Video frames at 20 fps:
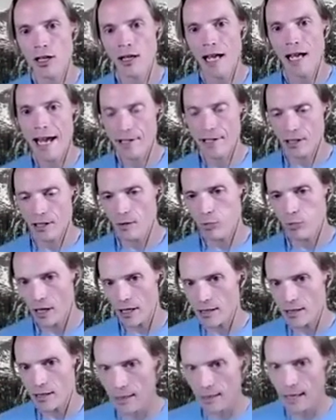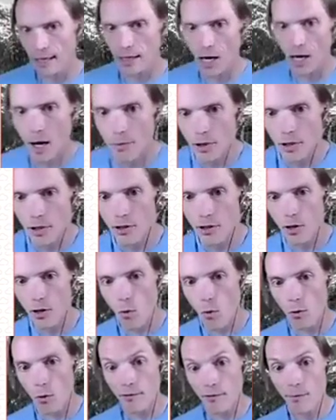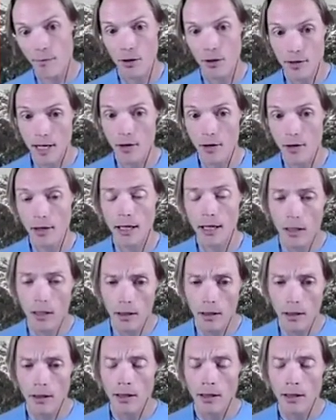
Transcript: as it applies to GitOps. And so what we've built out here